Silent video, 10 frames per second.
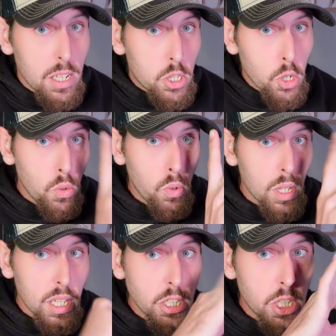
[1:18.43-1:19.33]

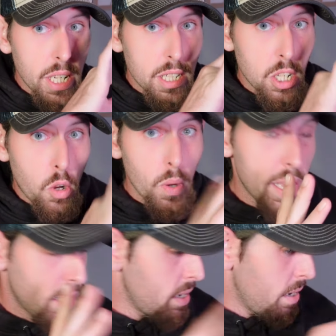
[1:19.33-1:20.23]
to
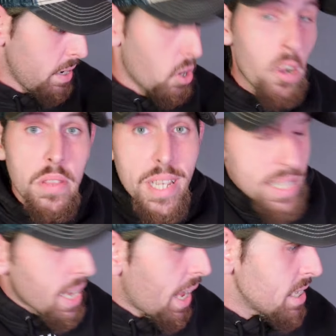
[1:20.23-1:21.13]
quit are these
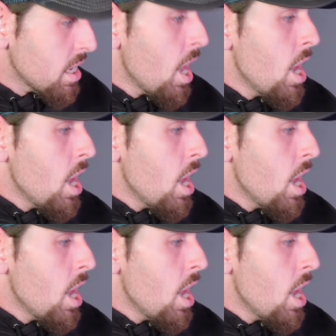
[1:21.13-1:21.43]
guys.